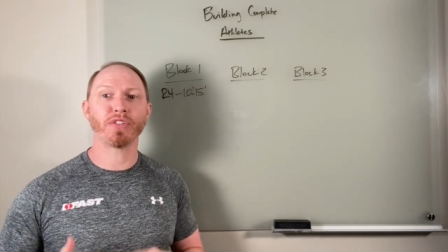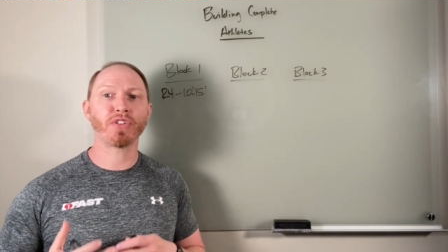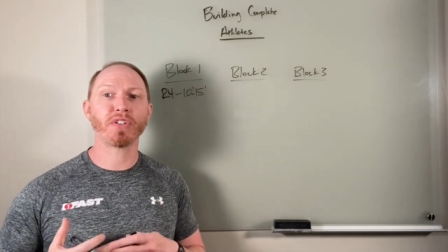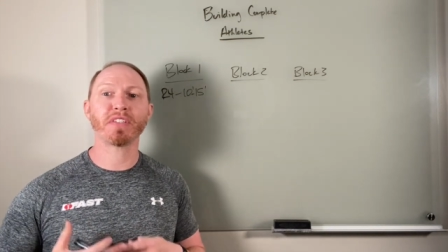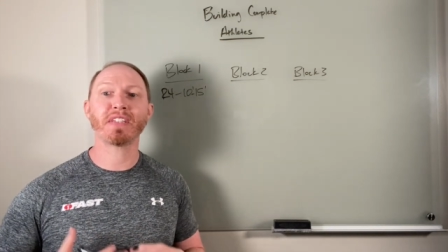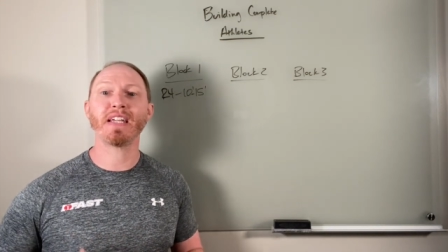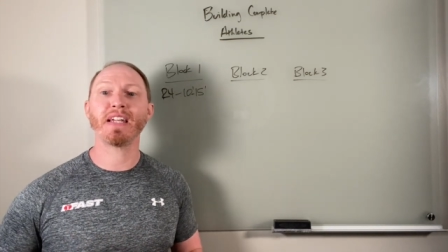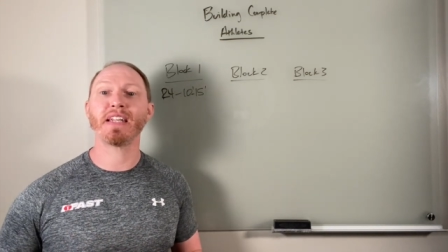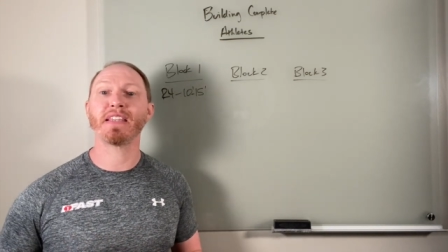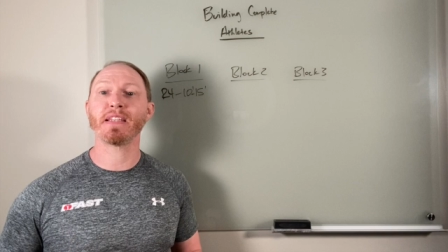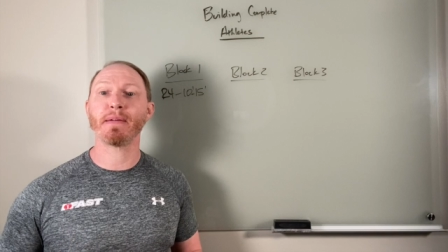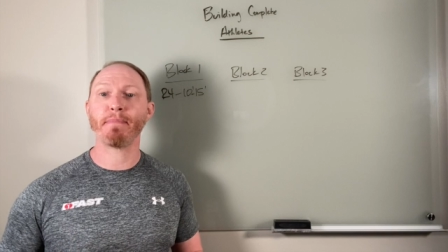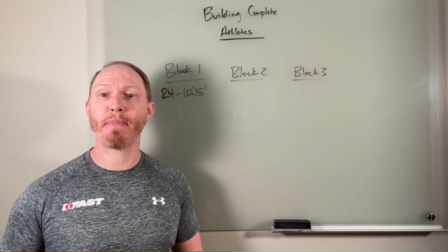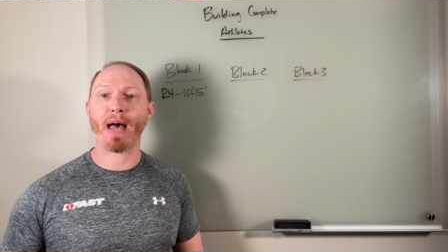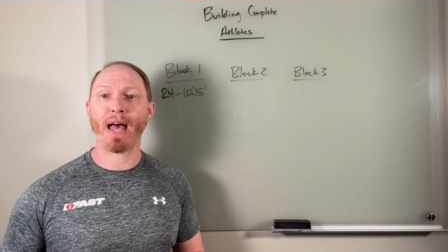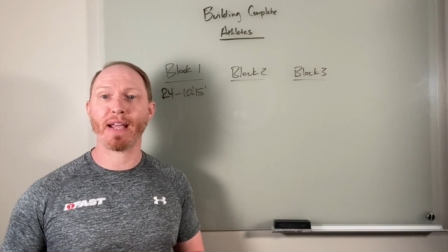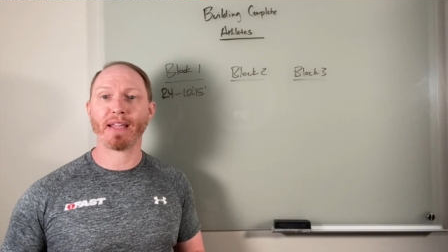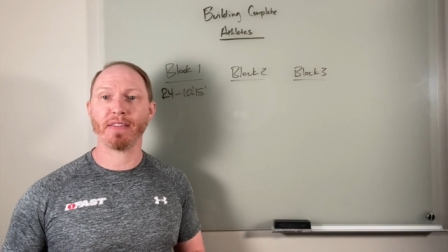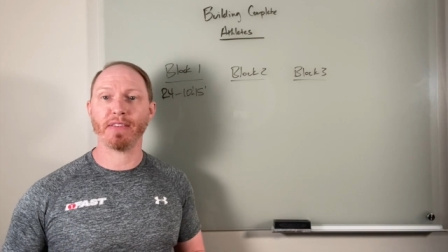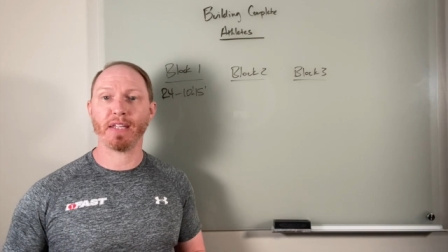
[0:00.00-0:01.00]
just getting them
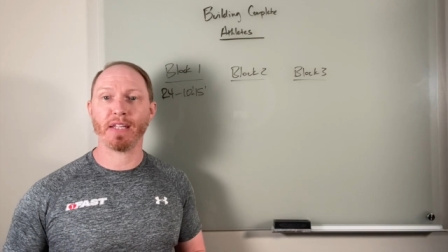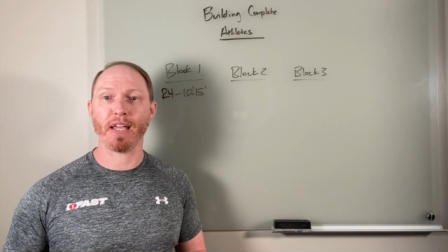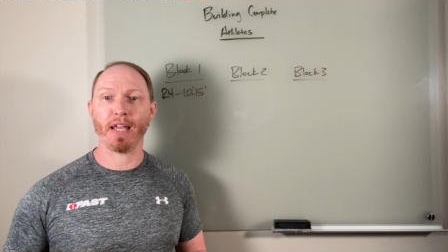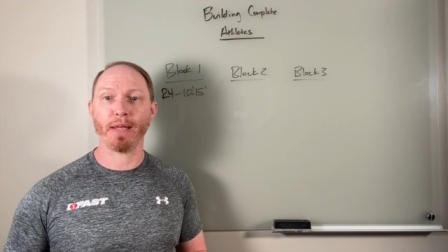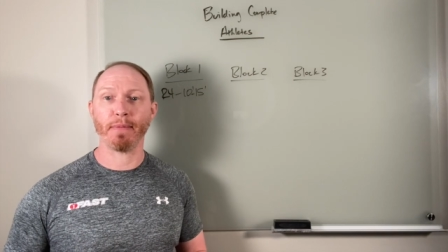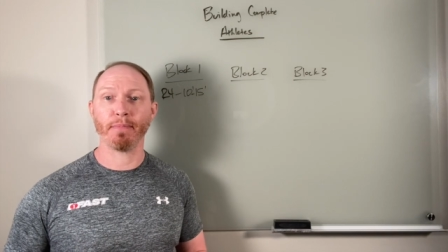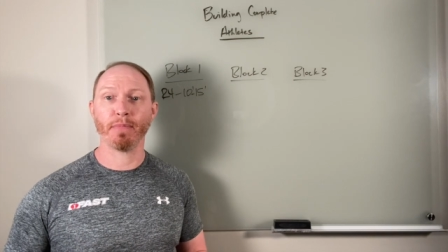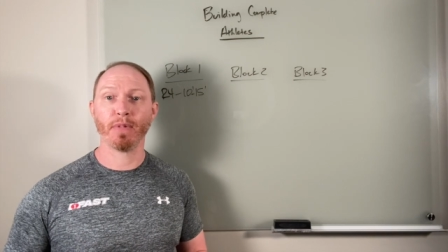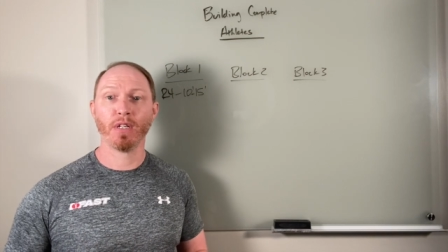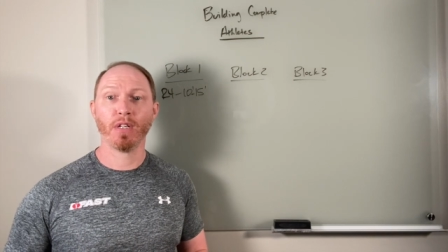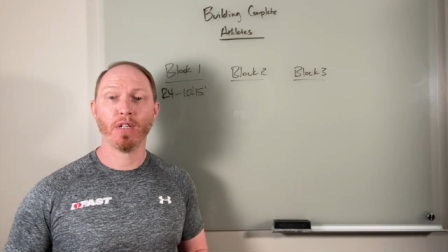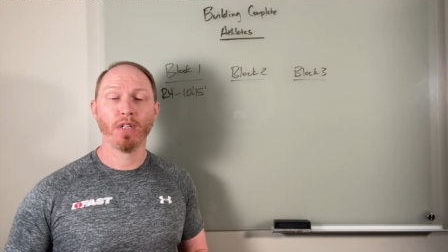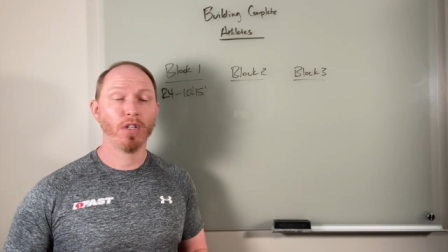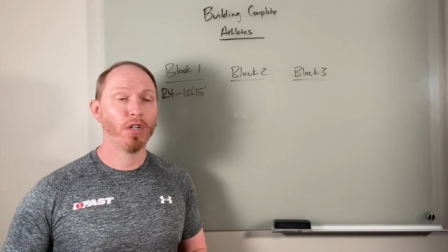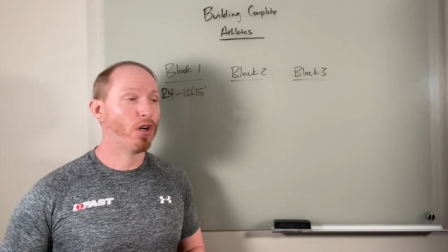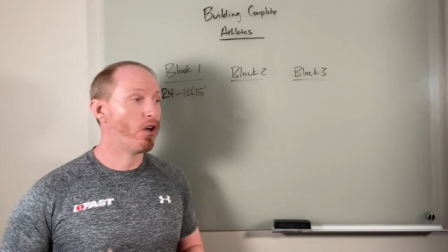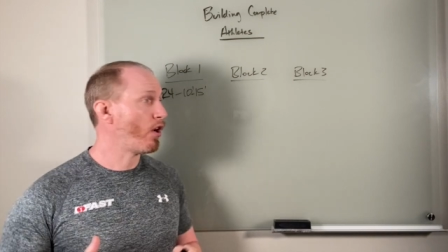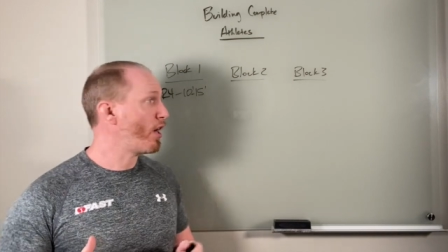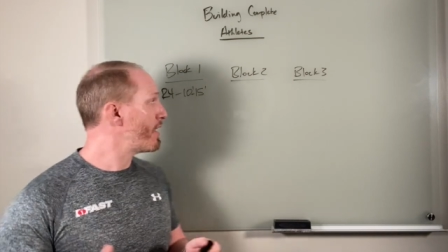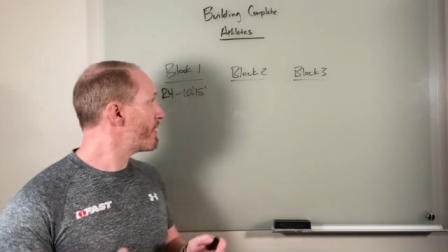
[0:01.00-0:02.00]
back in the game.
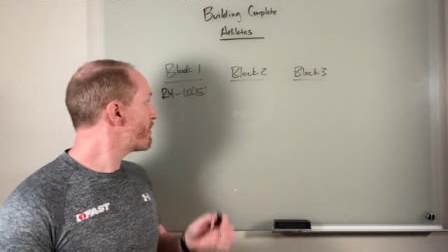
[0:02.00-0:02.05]
All right,